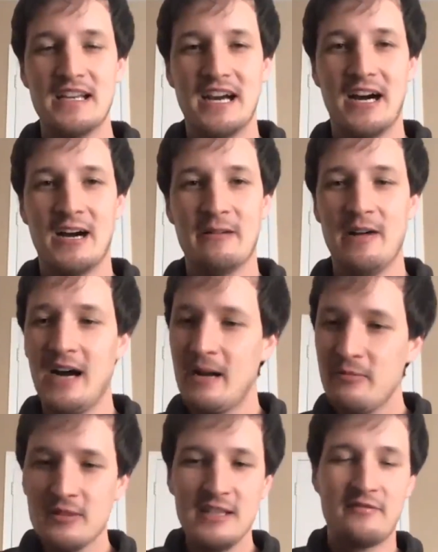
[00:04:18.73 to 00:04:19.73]
Um, I
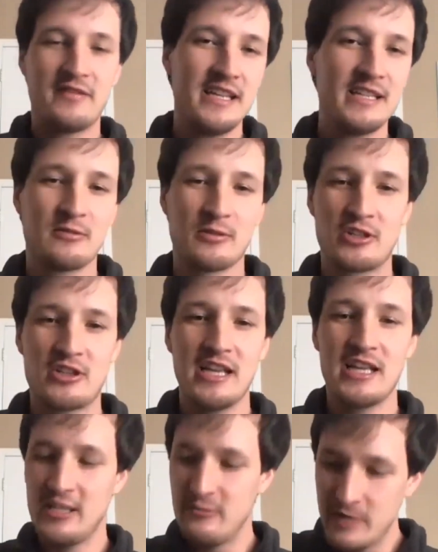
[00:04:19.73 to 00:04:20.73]
believe things will
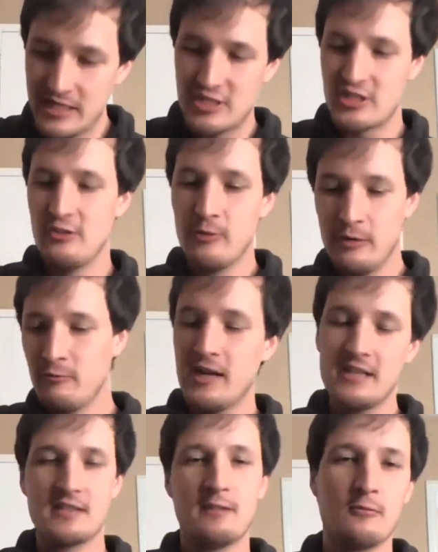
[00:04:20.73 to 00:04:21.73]
shake and we, we
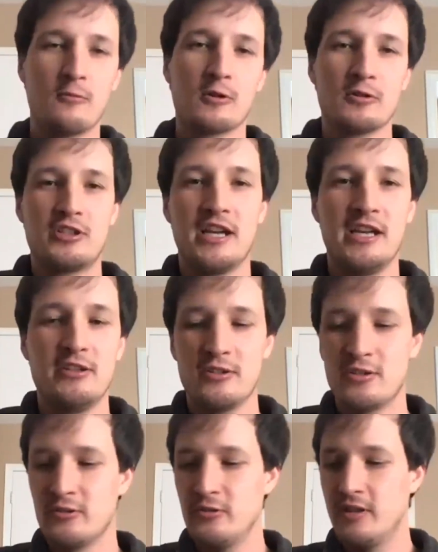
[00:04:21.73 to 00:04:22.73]
raise up world
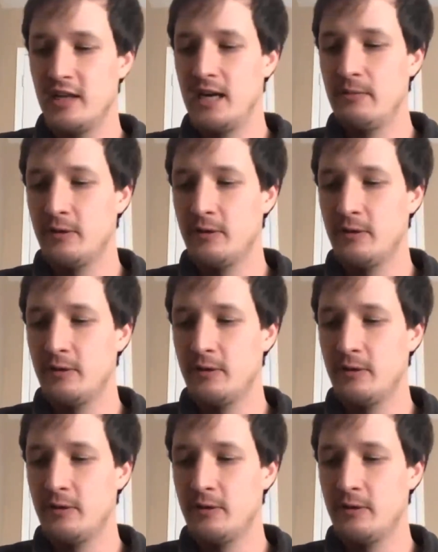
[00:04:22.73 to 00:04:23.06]
changers through that.